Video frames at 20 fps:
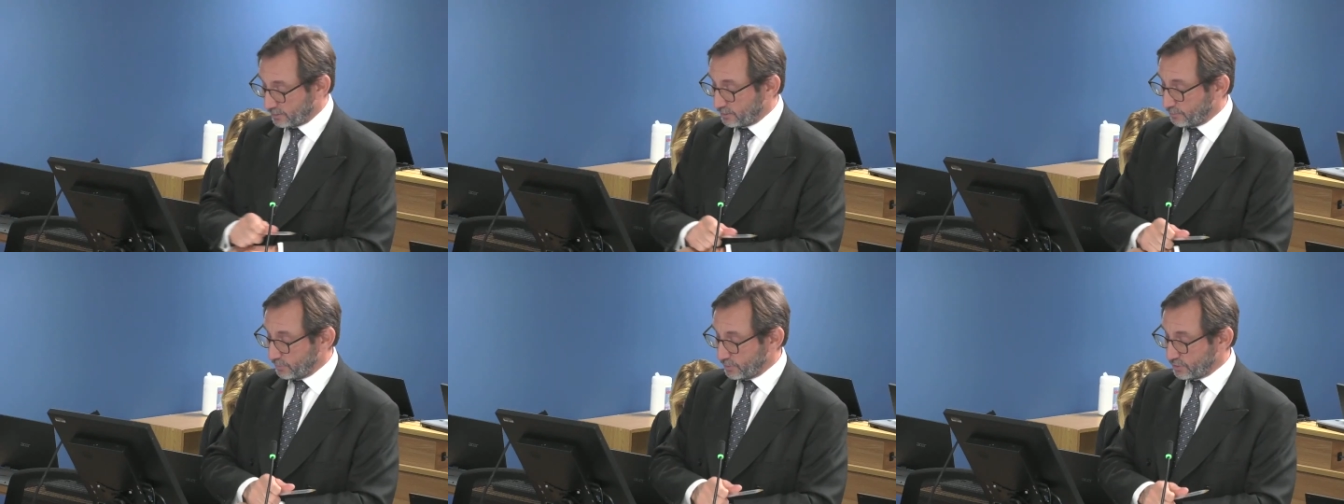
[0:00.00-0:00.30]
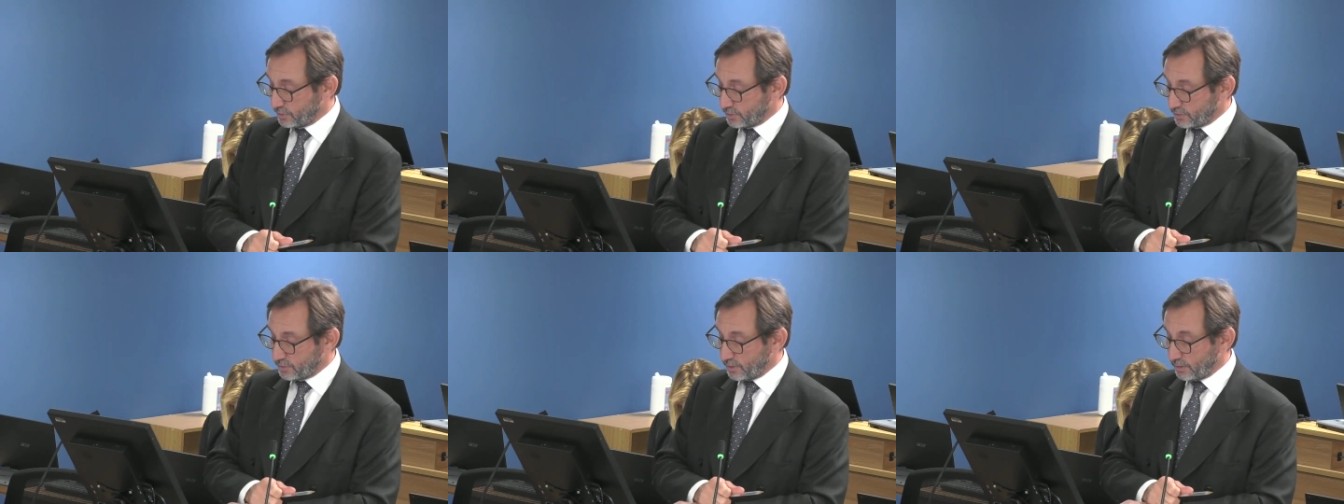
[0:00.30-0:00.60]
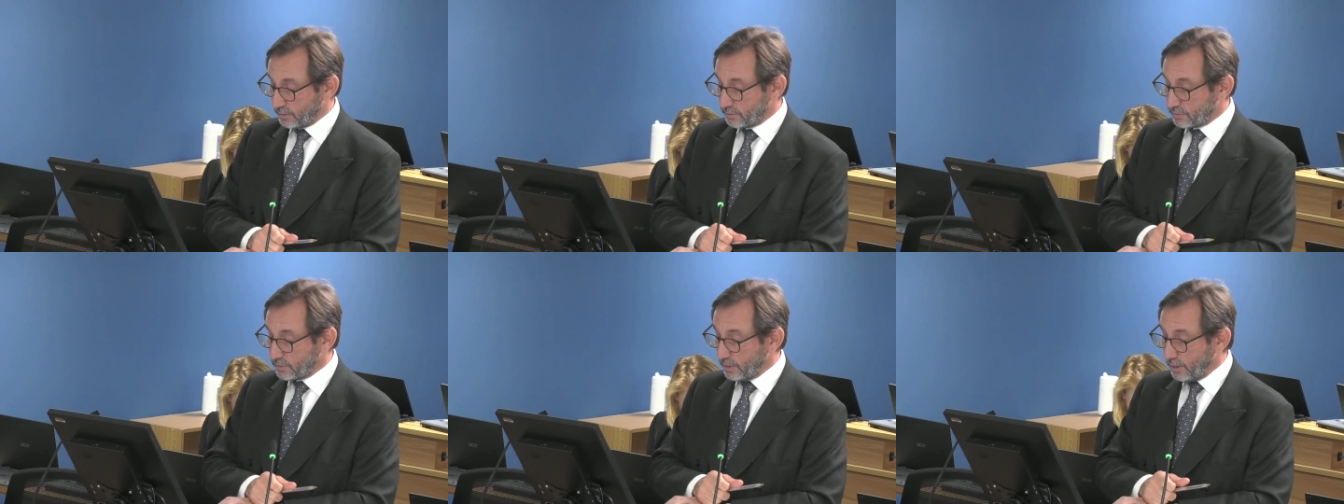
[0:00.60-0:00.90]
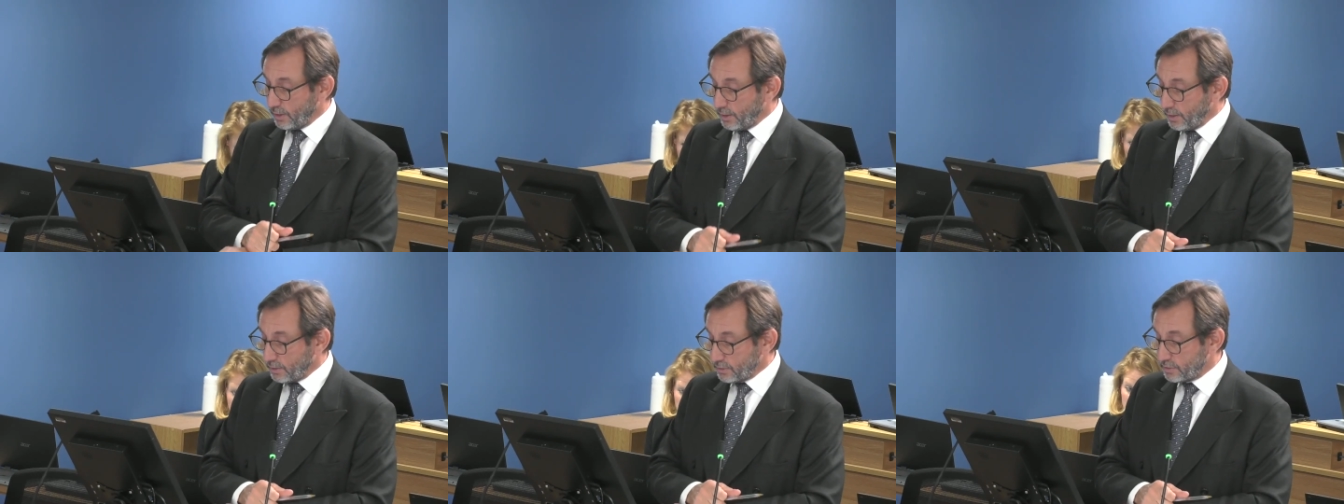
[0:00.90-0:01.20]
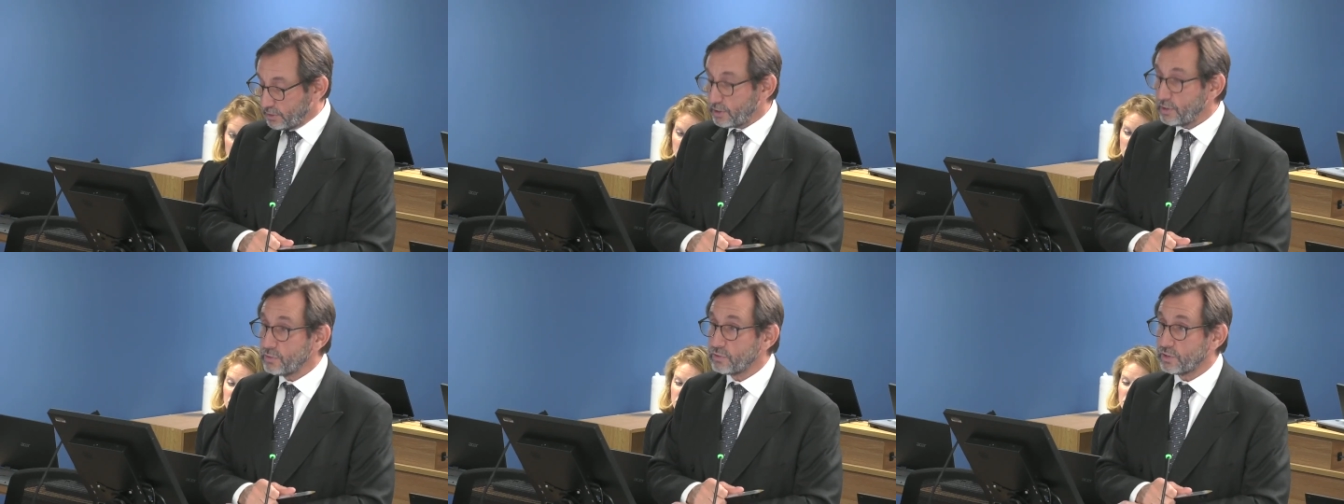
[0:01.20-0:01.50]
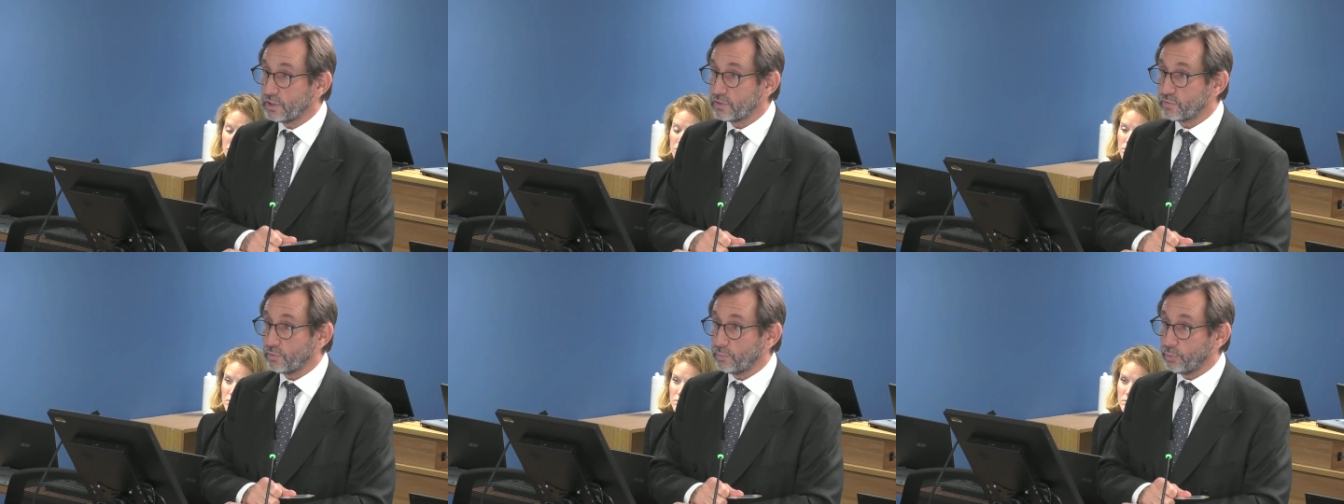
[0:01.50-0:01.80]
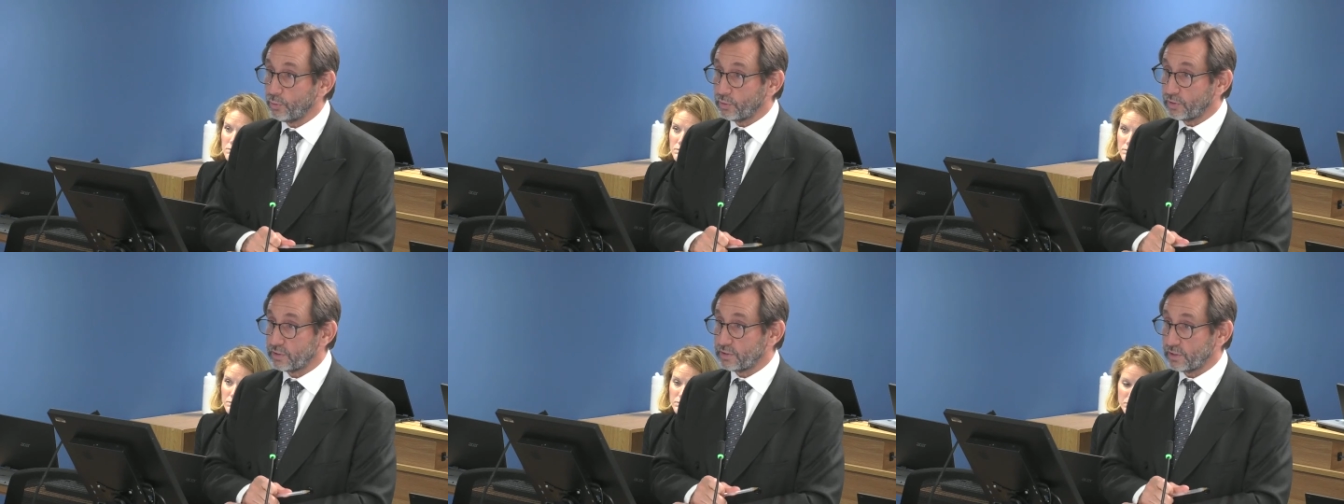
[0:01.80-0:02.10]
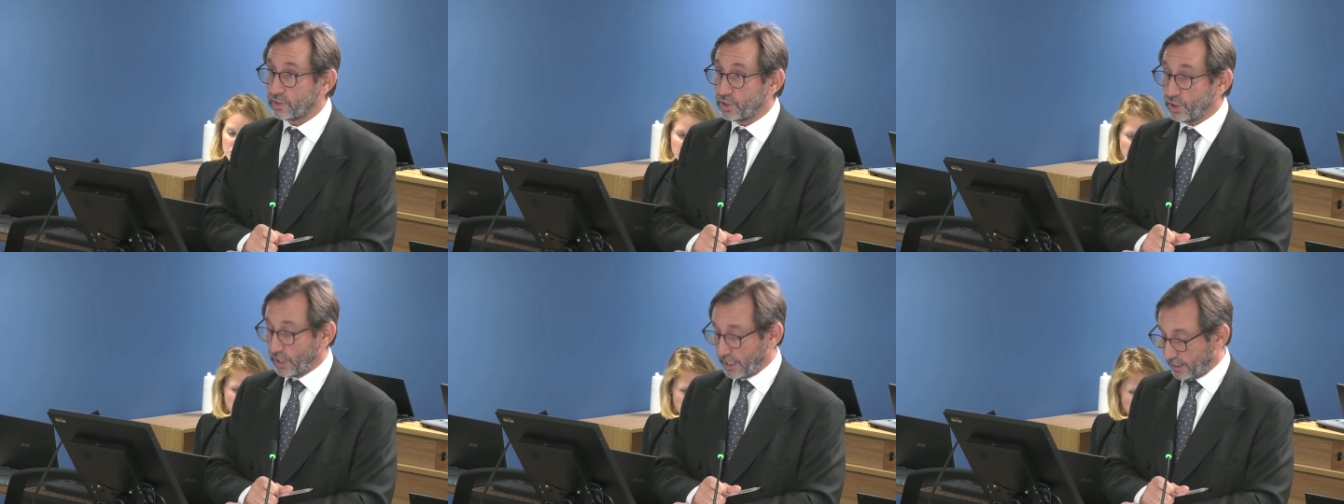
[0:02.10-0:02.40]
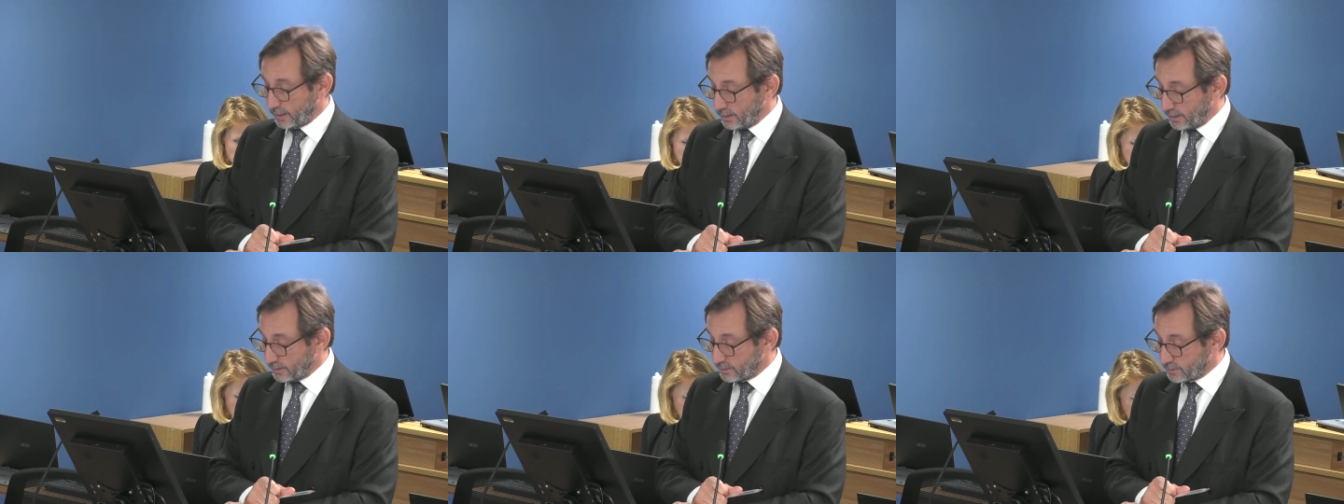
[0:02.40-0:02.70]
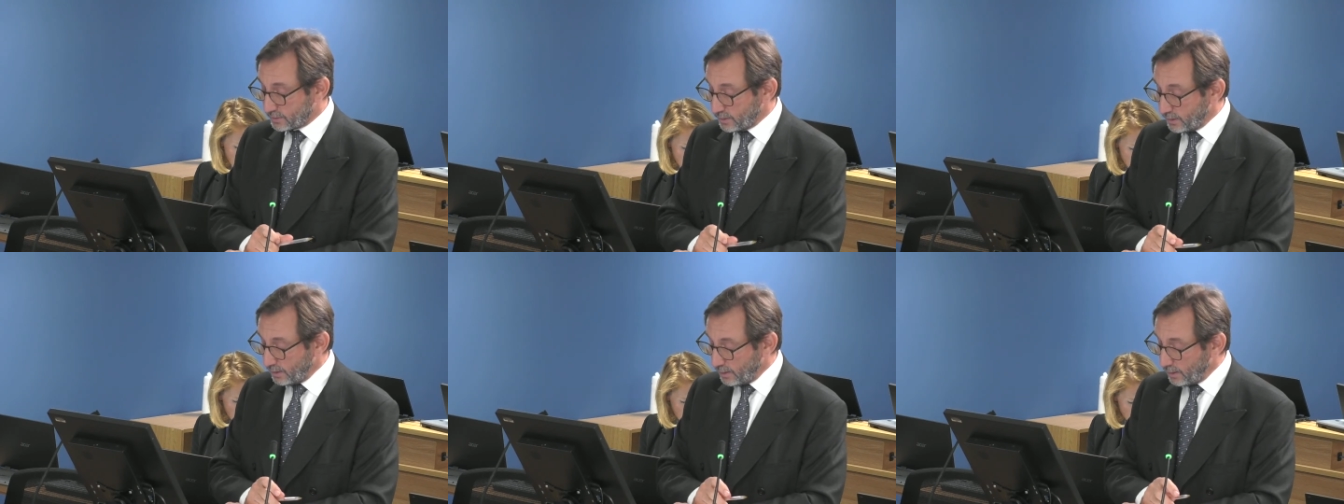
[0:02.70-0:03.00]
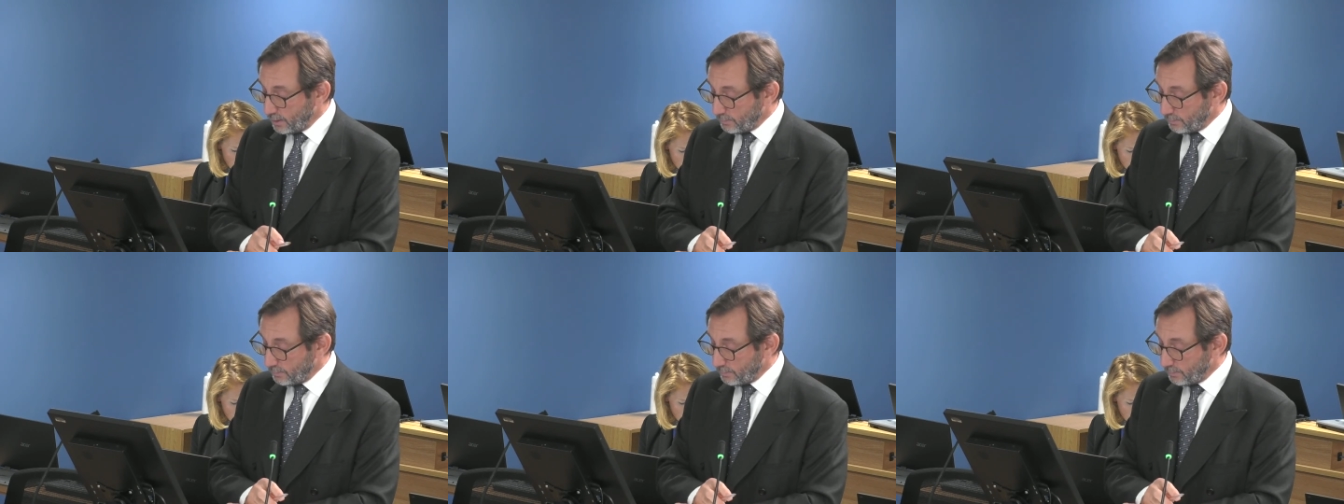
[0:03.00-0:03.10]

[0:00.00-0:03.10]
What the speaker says: Mr. Stokes to use this report as a checklist,